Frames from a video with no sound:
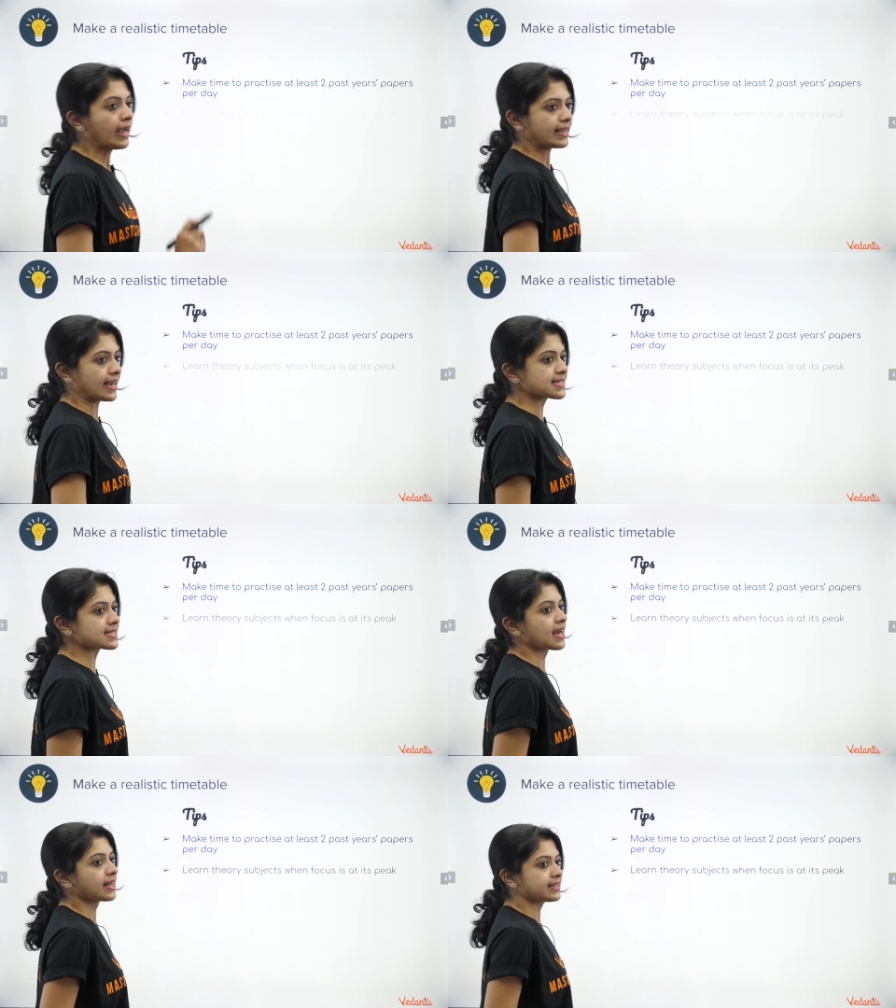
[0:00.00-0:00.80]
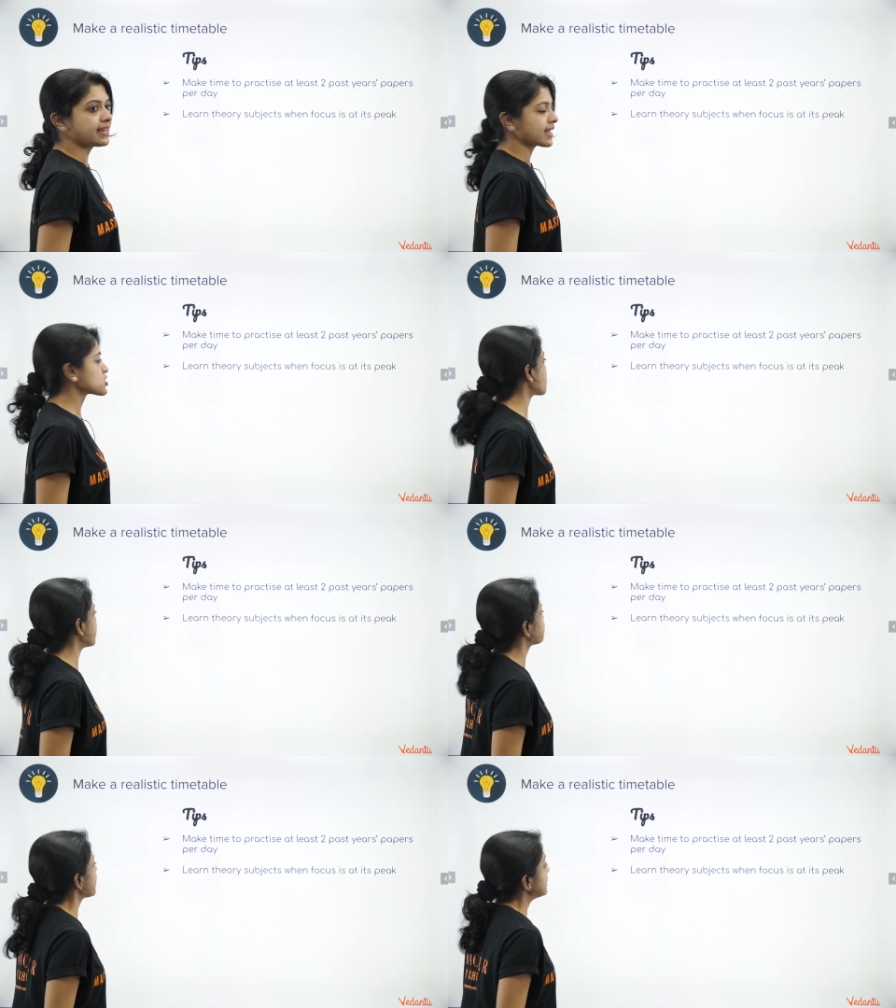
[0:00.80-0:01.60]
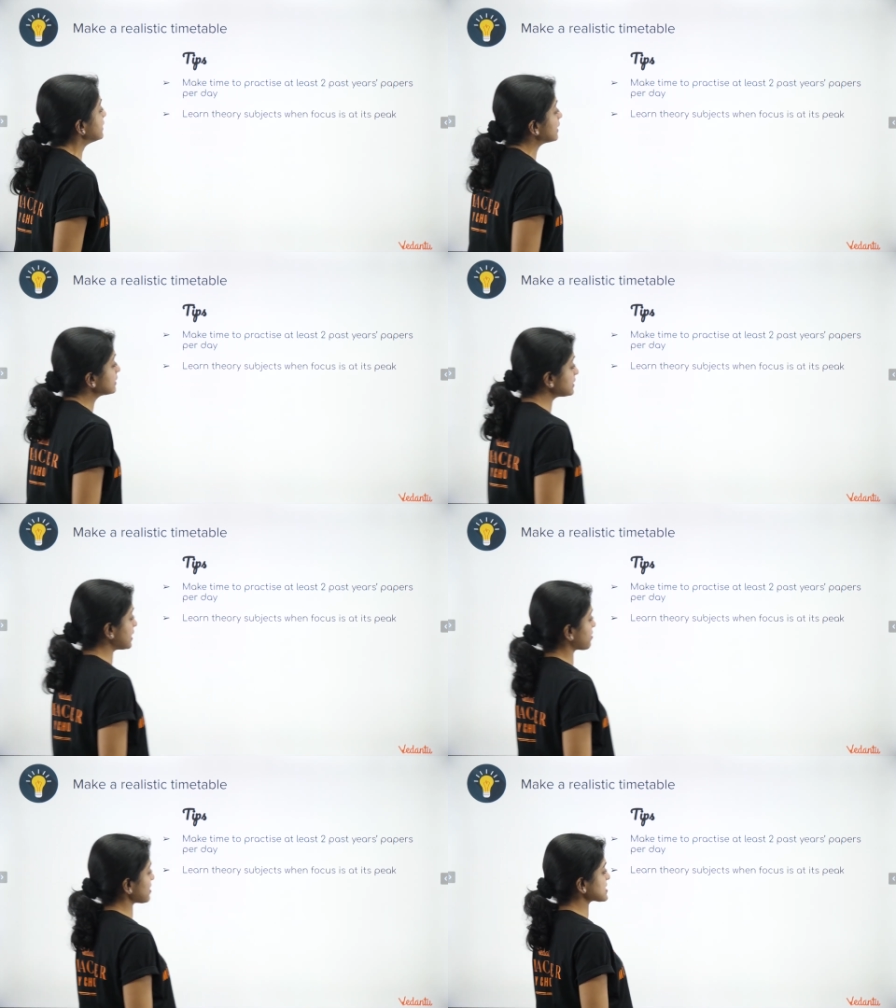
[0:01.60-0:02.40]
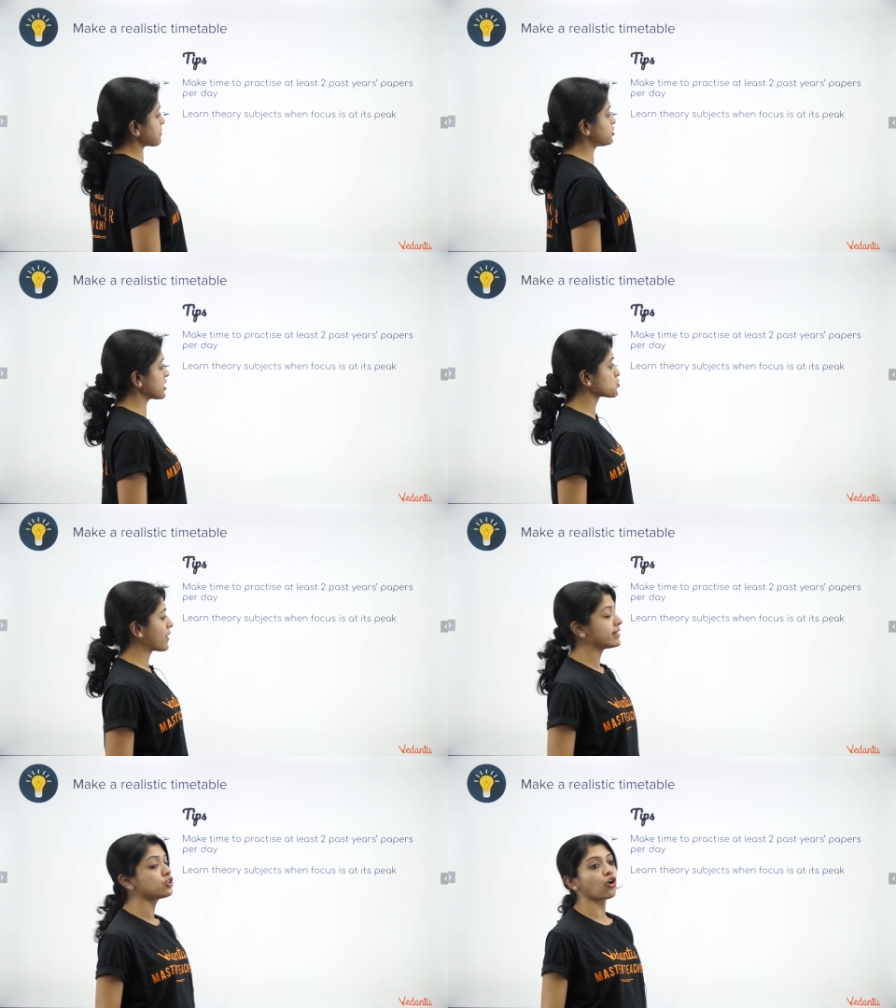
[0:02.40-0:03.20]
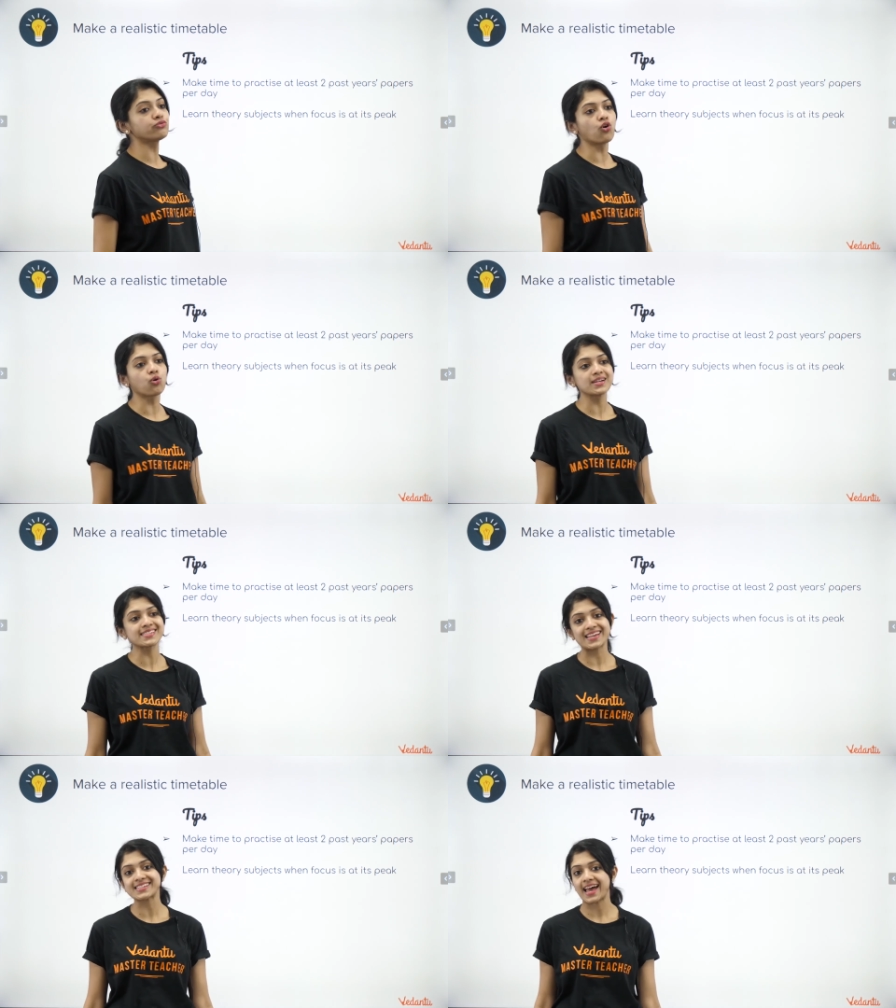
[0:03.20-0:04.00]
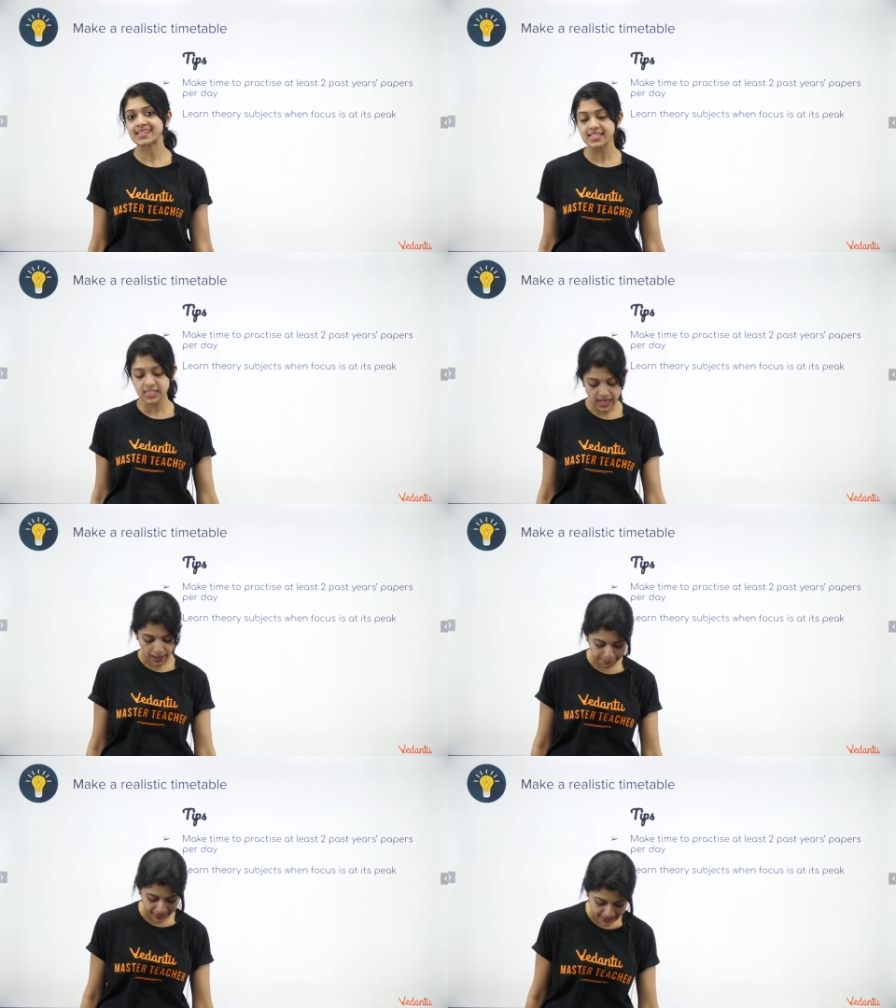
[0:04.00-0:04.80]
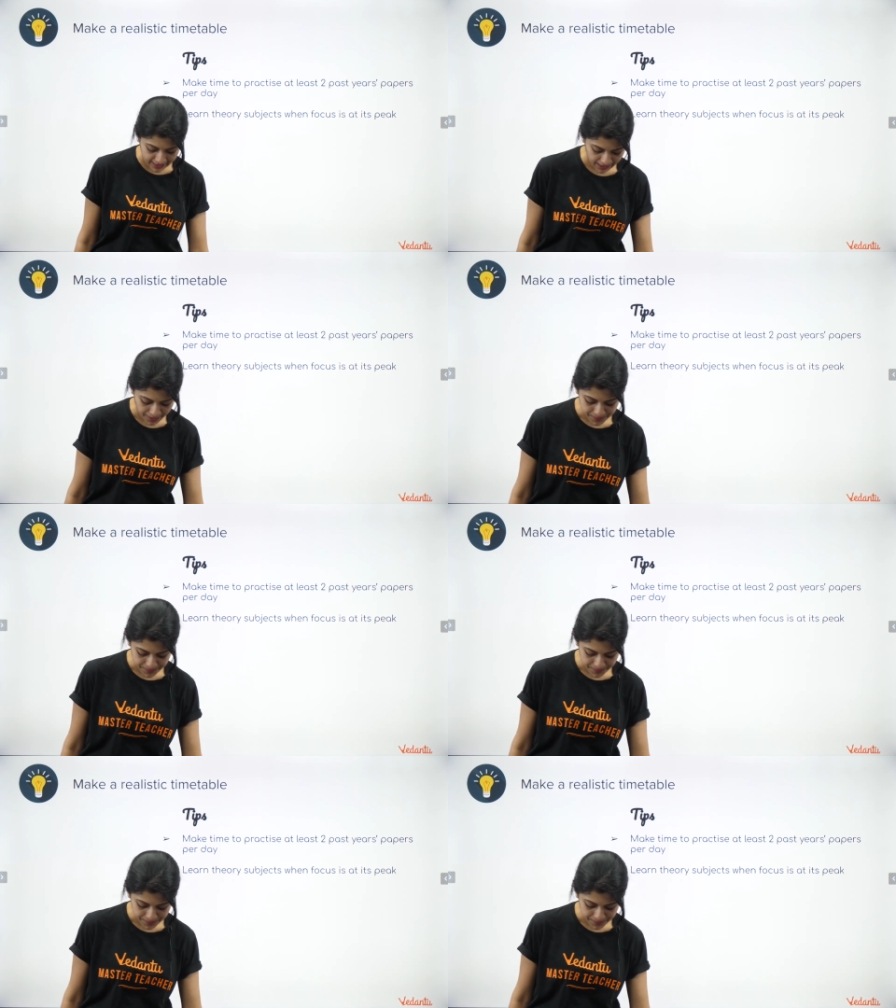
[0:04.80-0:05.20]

yes, the next one. Learn theory subjects when your focus is at its peak.